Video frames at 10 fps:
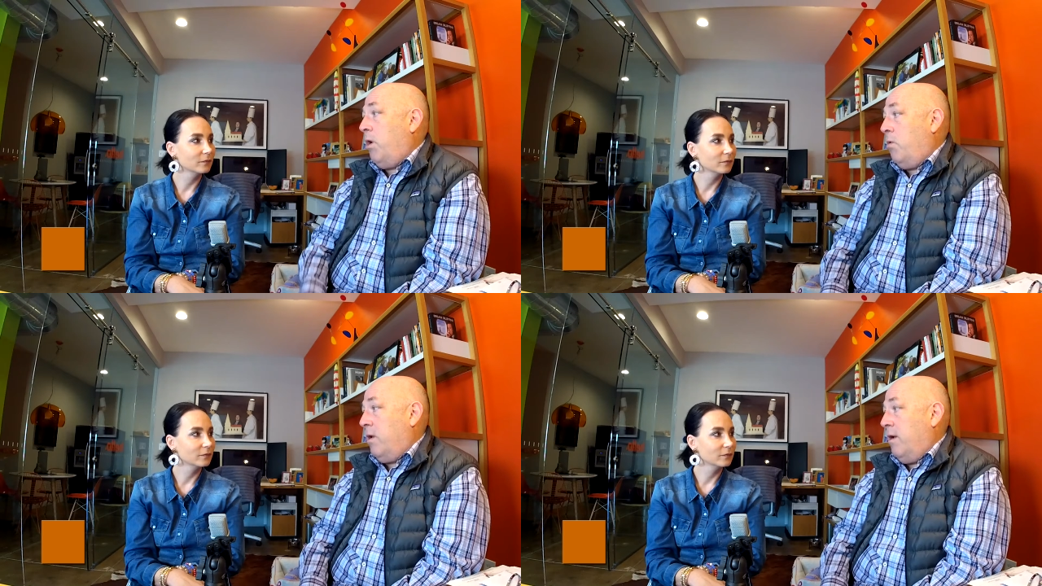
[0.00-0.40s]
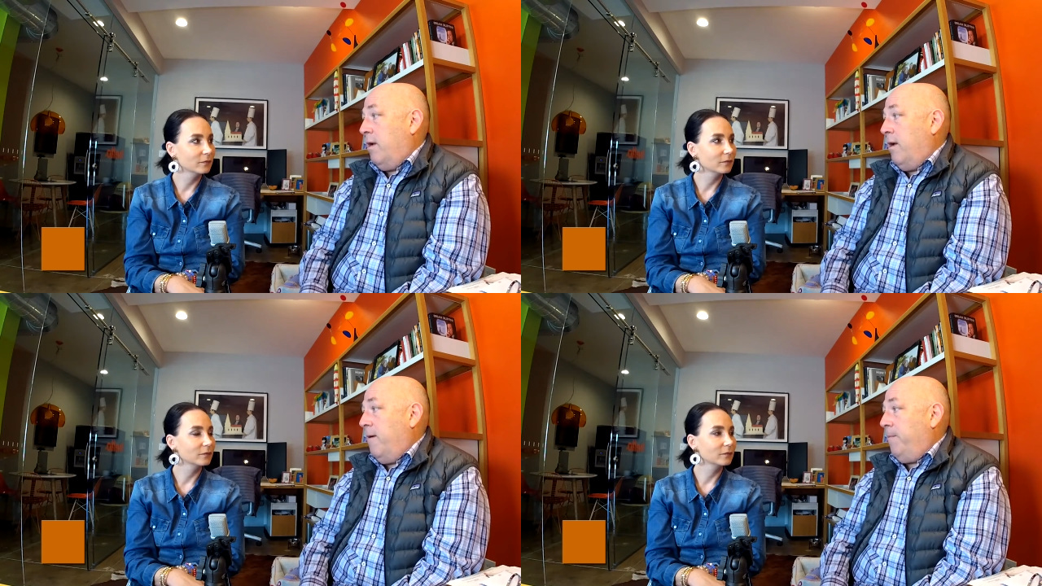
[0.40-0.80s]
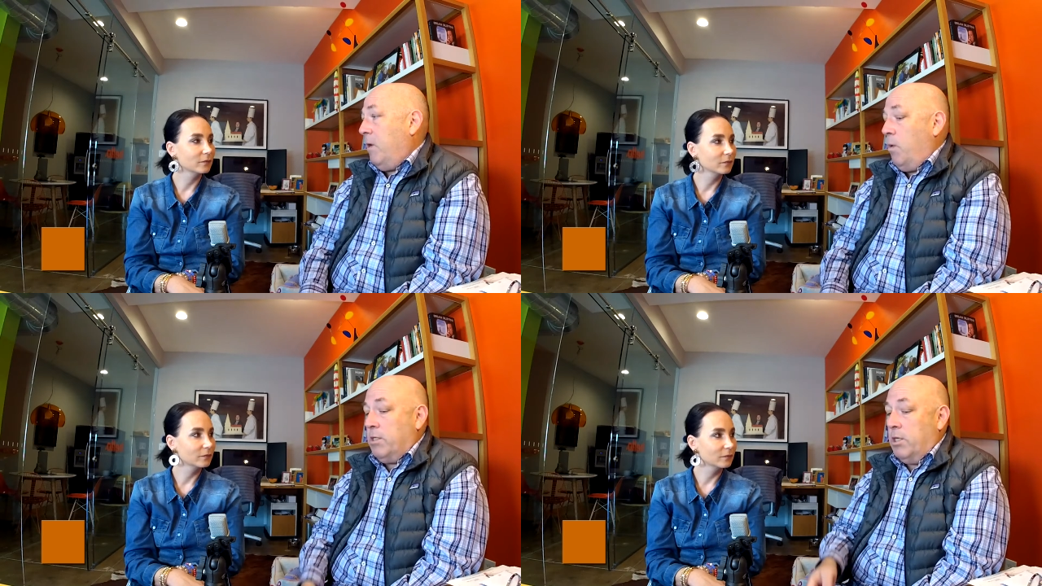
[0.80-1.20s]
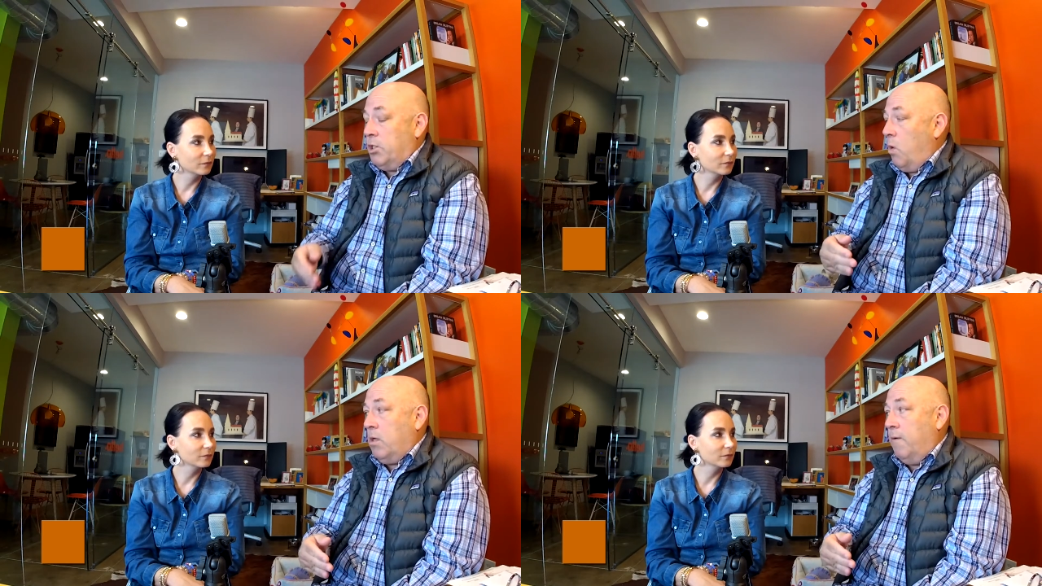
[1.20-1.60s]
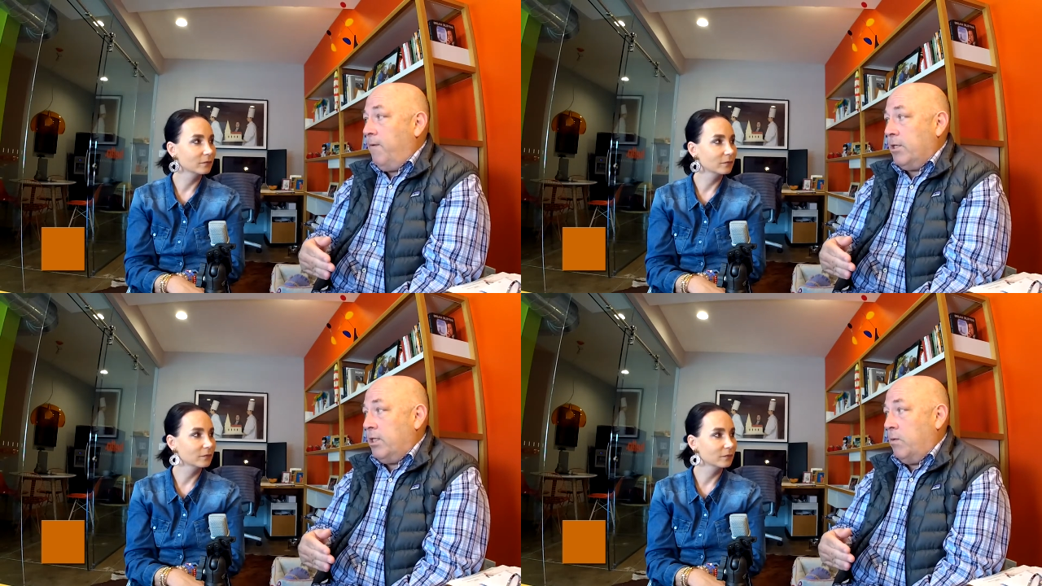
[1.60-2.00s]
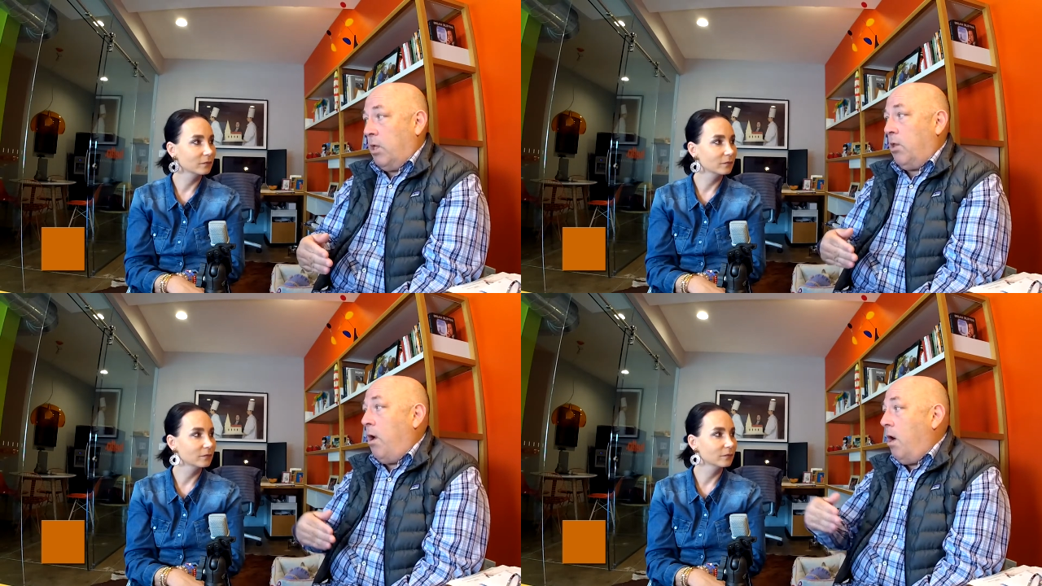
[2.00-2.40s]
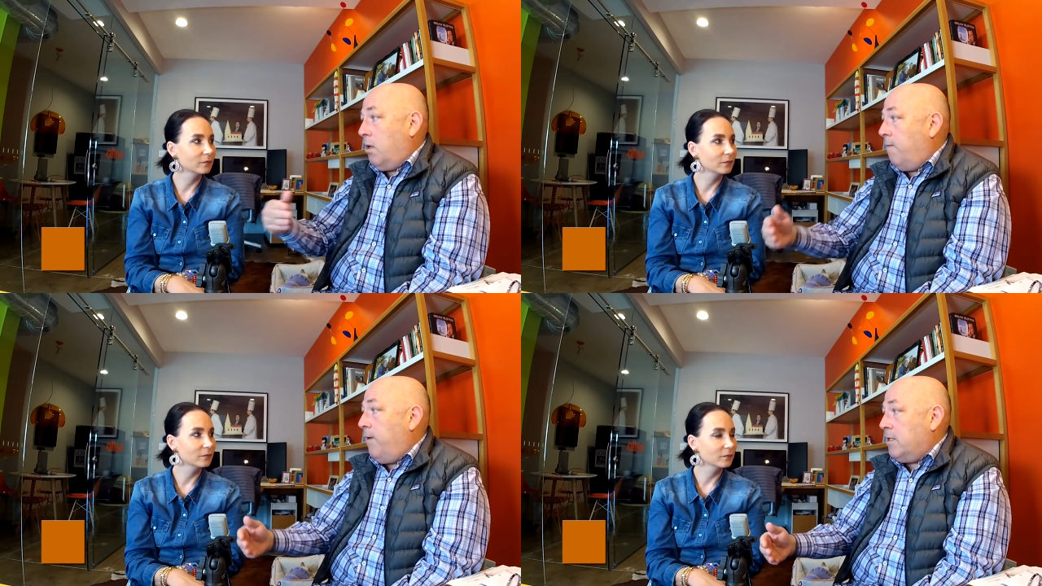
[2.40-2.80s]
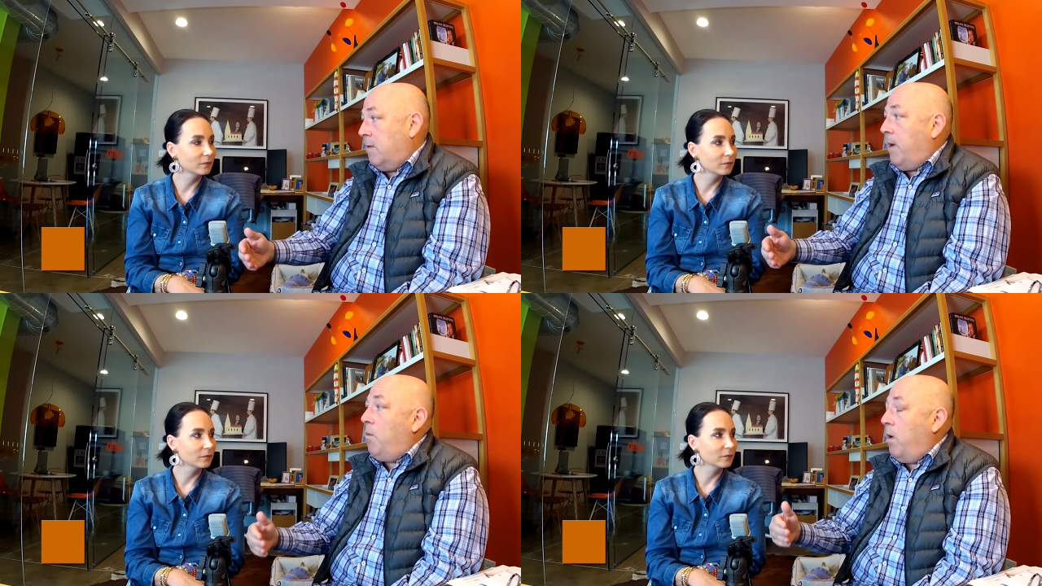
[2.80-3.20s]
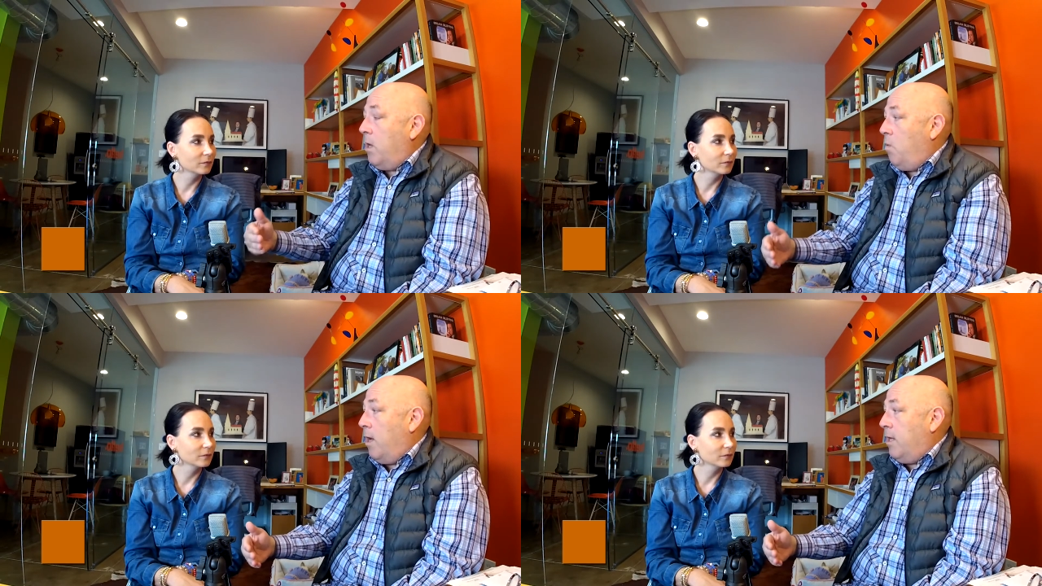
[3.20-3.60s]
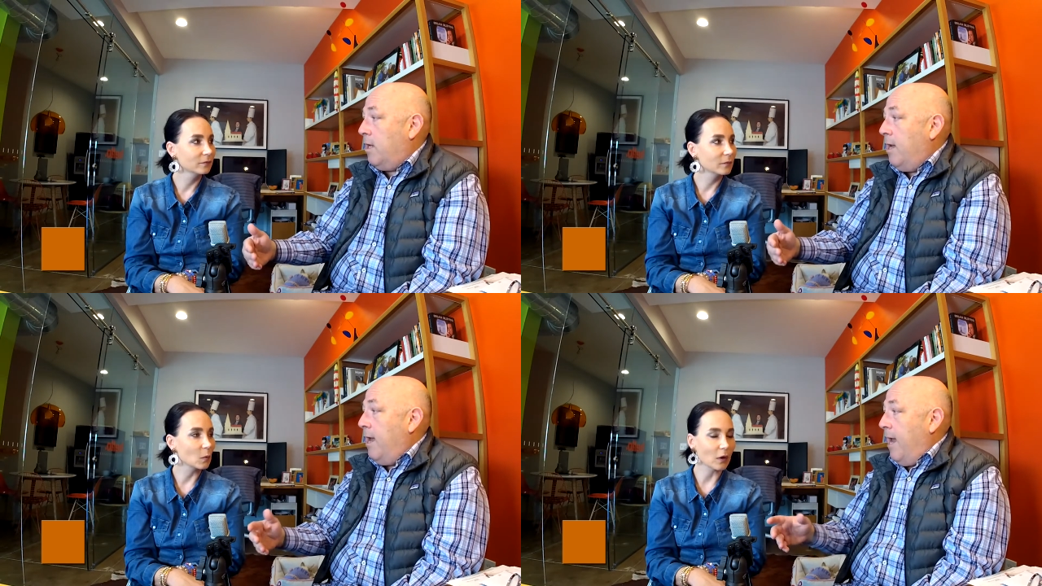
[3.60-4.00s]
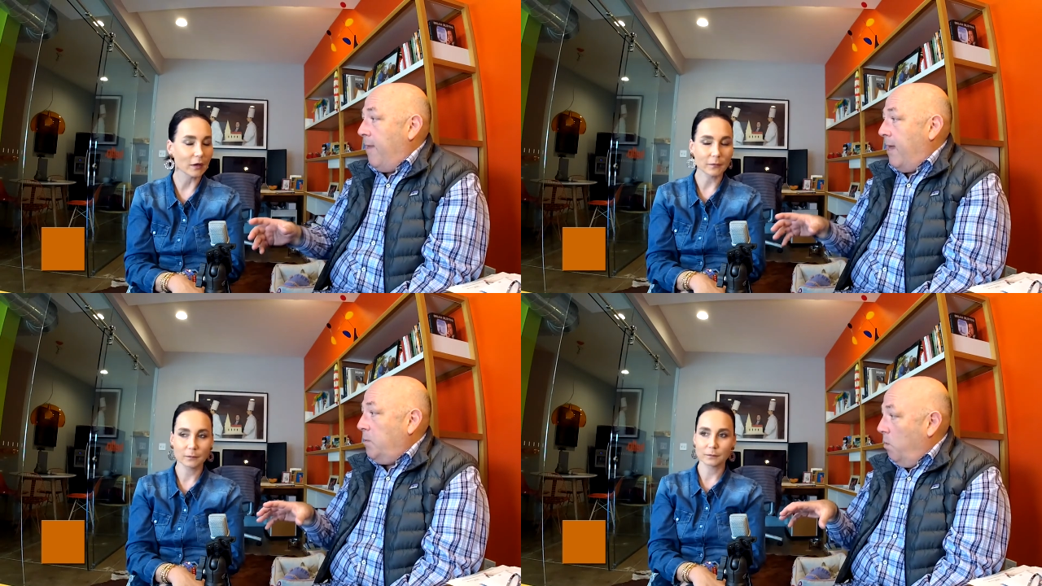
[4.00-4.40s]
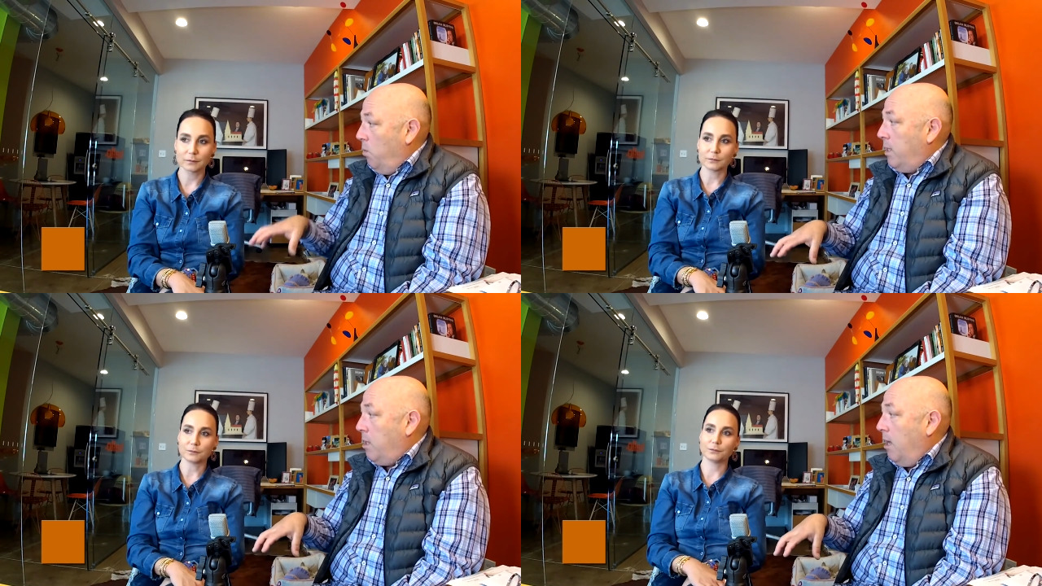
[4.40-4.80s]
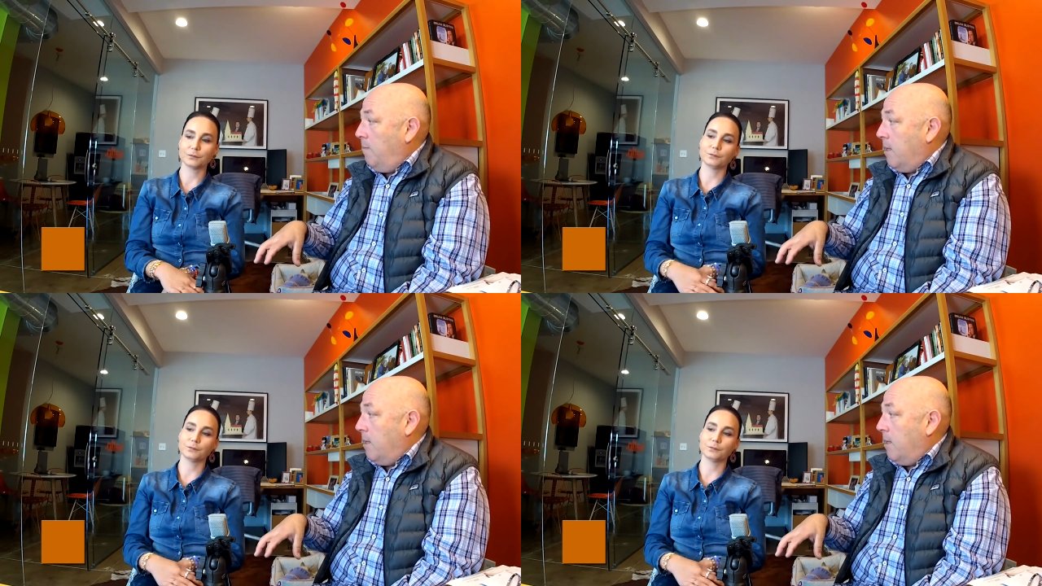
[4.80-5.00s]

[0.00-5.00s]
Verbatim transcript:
Speaker 1: road. It wasn't a short-term vision, it was a long-term vision about what he wanted. Right. And that's what we're really talking